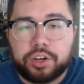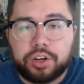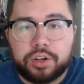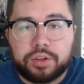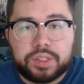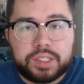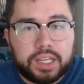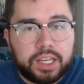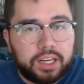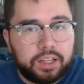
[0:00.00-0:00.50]
your
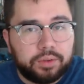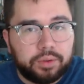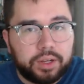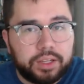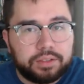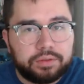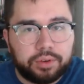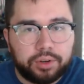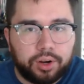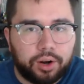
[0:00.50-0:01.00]
notes
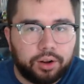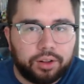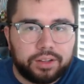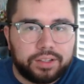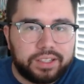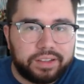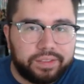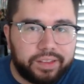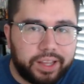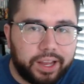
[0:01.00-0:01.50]
anyways,
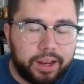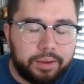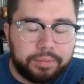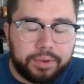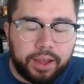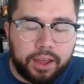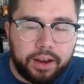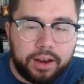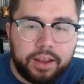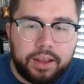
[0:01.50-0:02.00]
regardless of the
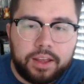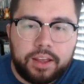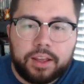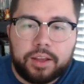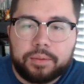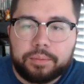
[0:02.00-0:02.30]
iPad,